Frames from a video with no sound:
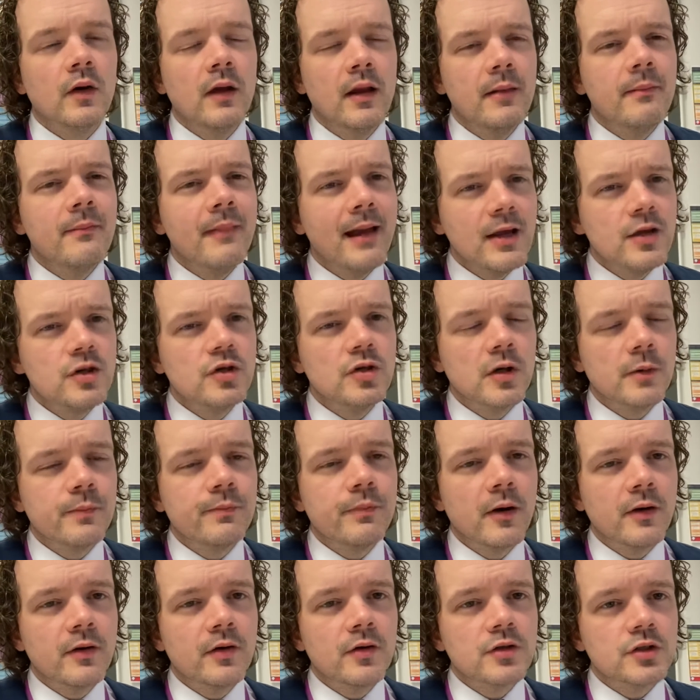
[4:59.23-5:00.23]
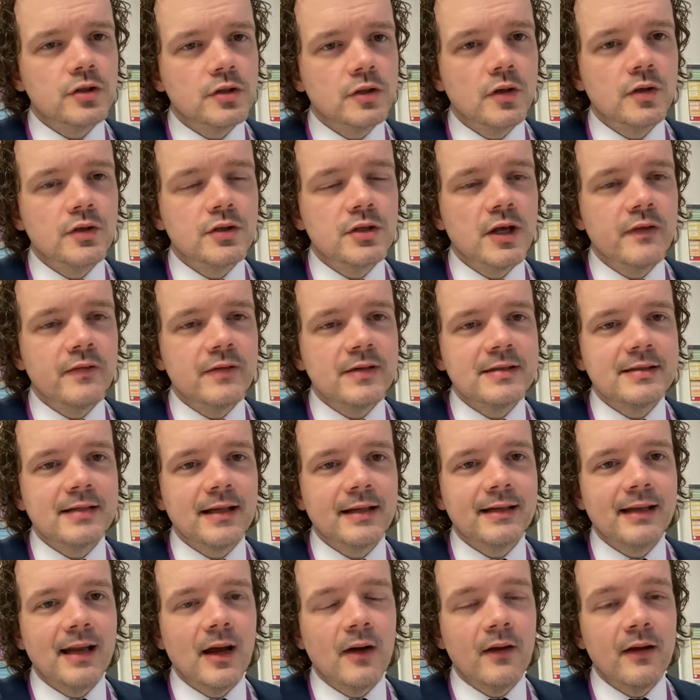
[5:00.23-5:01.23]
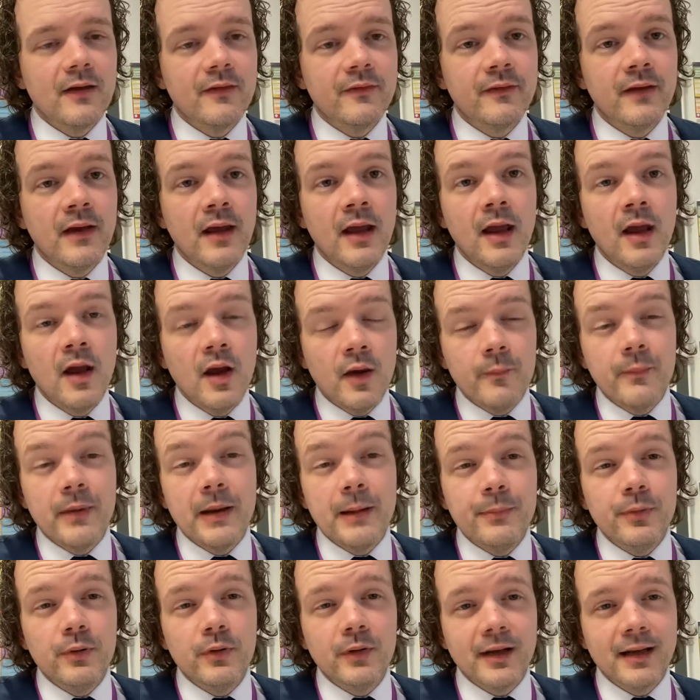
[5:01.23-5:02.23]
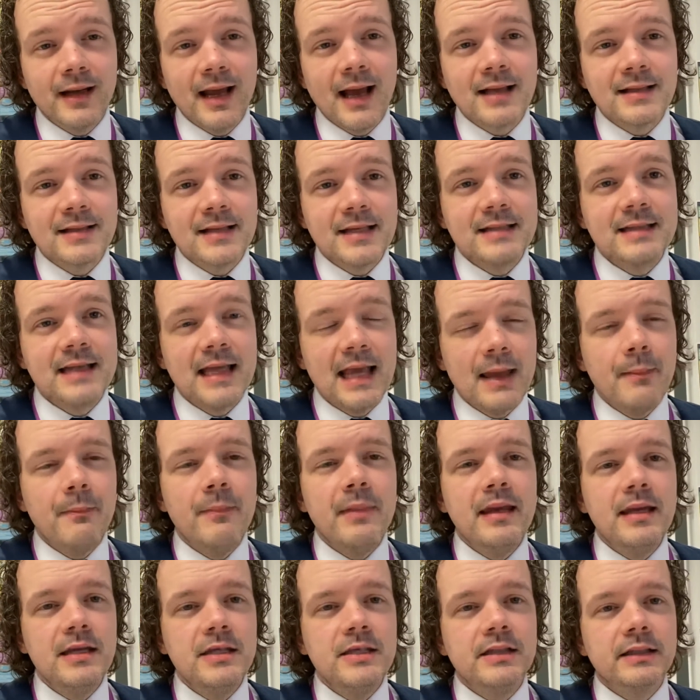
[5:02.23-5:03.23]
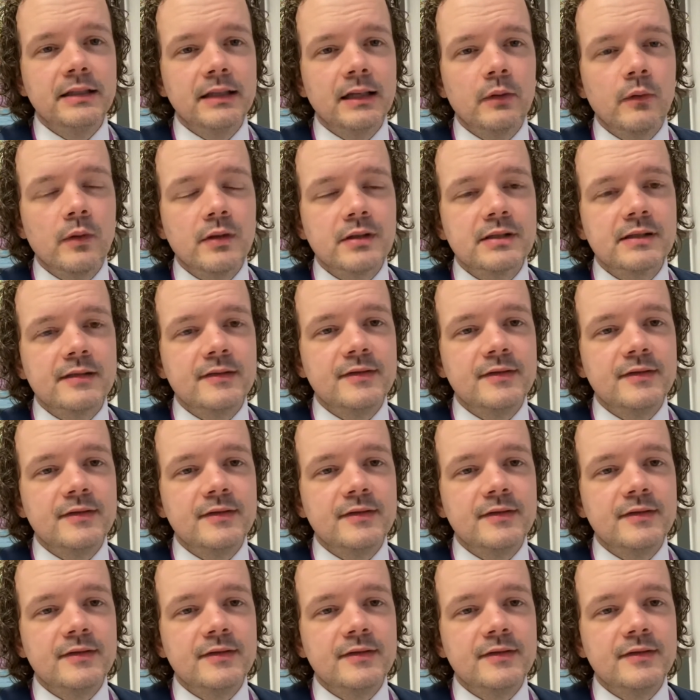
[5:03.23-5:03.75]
Make sure your product or your service stand out if people can access it immediately once they've